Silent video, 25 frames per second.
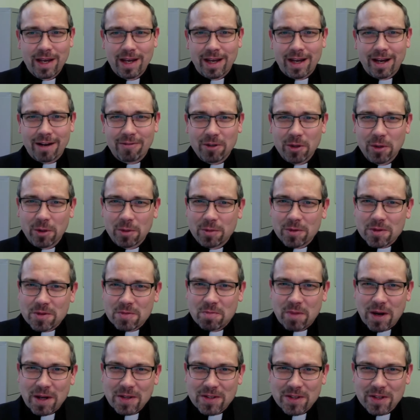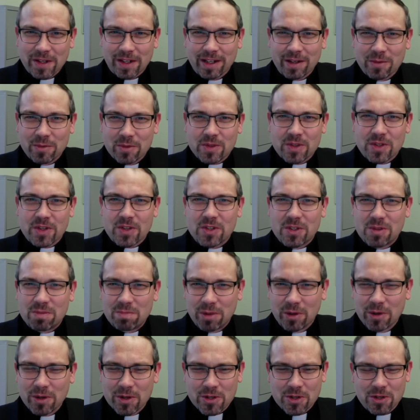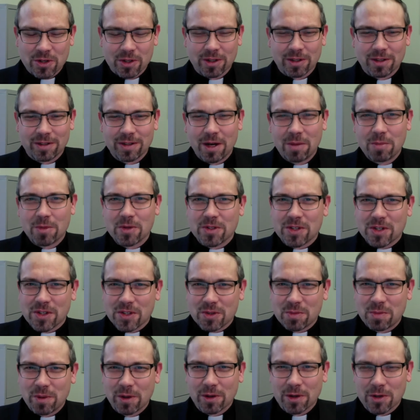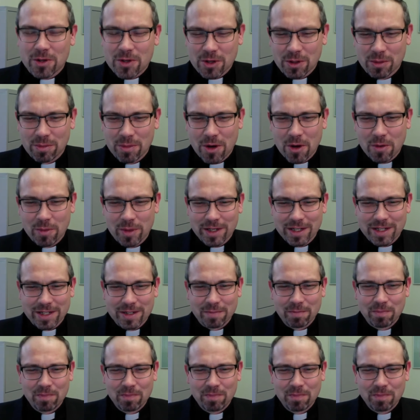Everyone was buzzing. It was a spiritual, almost a spiritual moment.